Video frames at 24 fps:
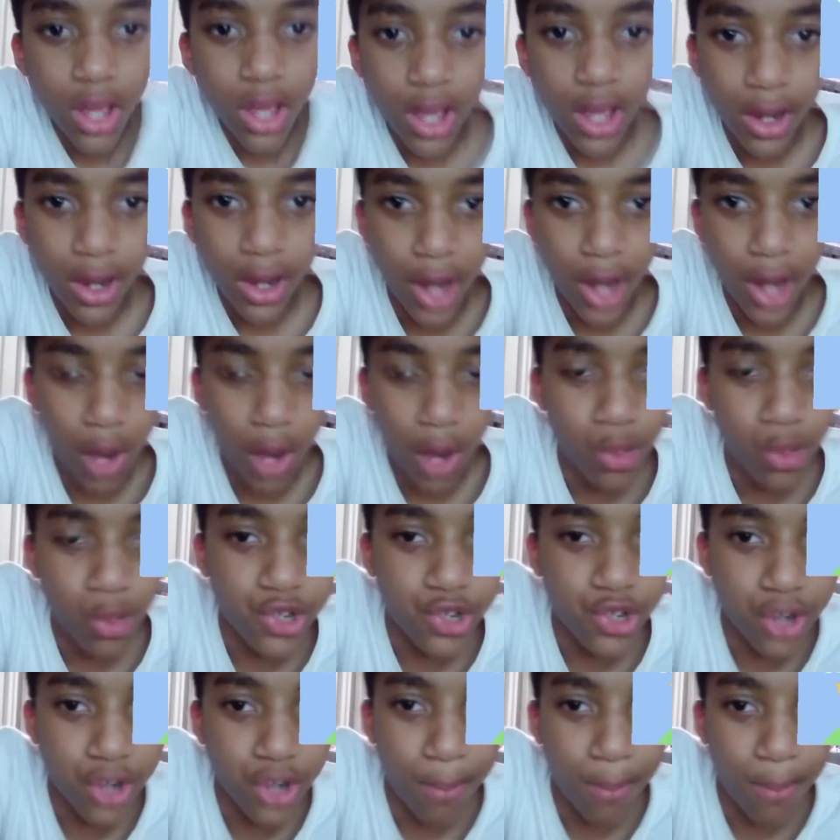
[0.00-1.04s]
Now we
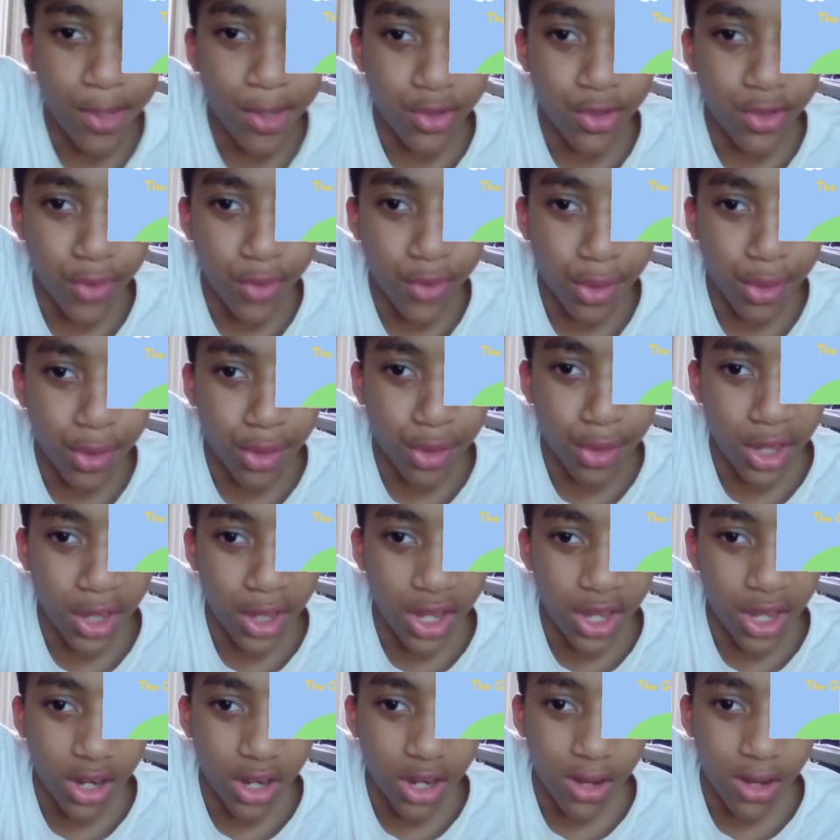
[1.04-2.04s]
jump into the scene